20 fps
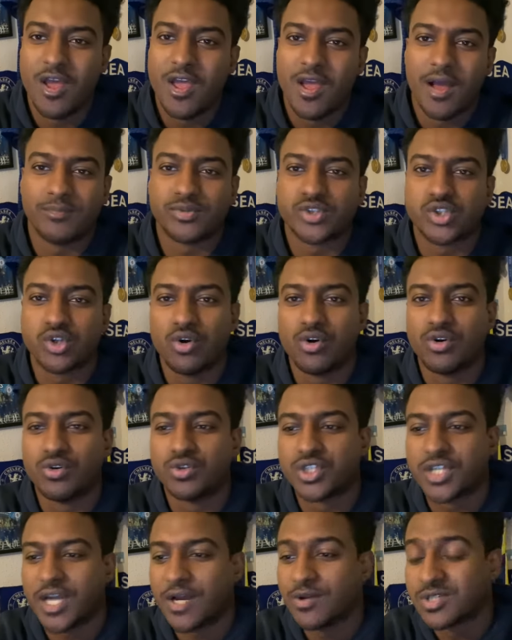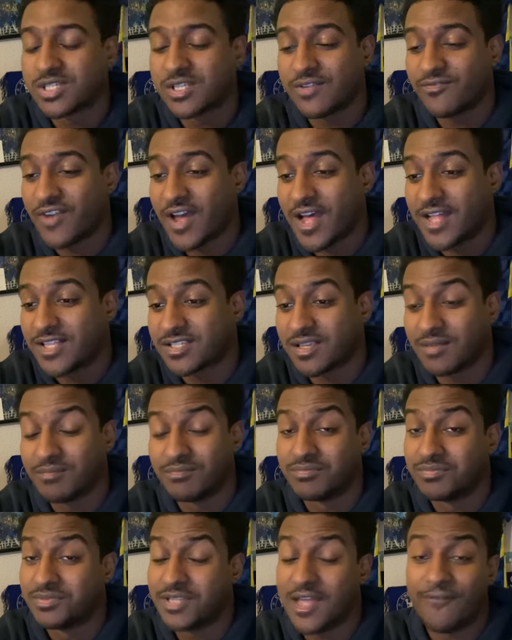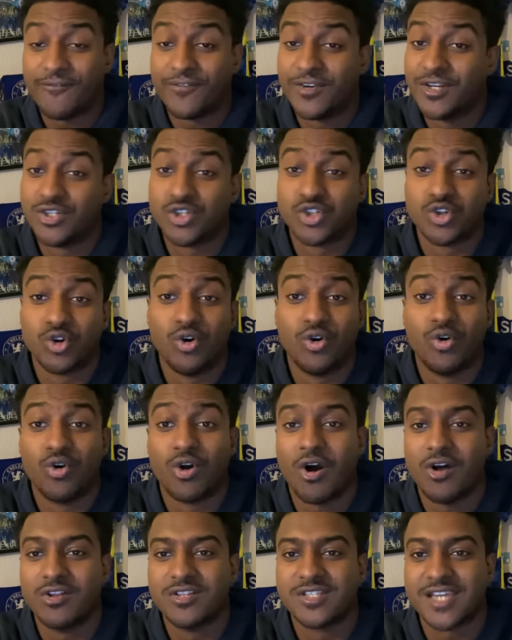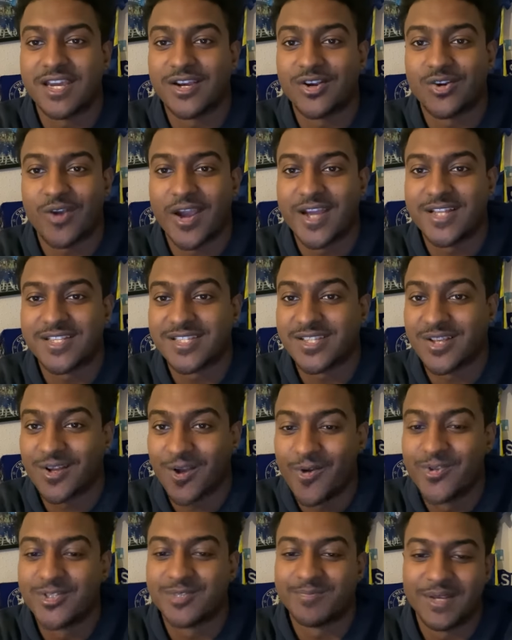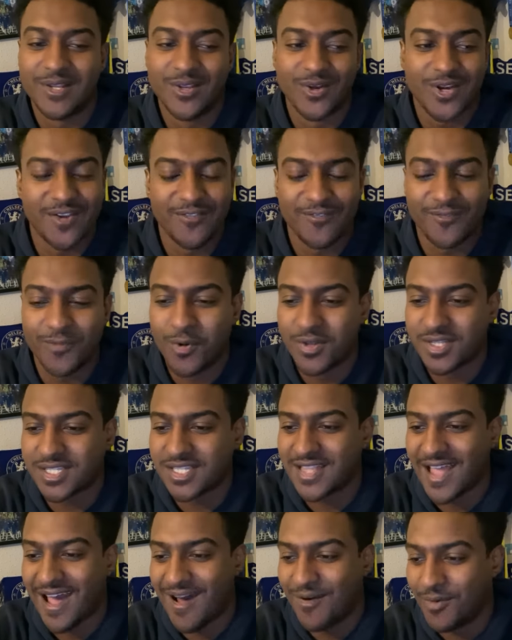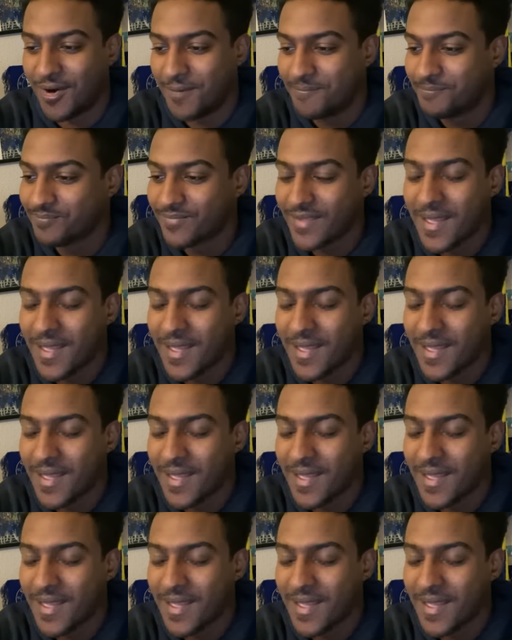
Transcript: I'm sure all Chelsea fans, I'm definitely sure all content creators are going to be looking forward to that one.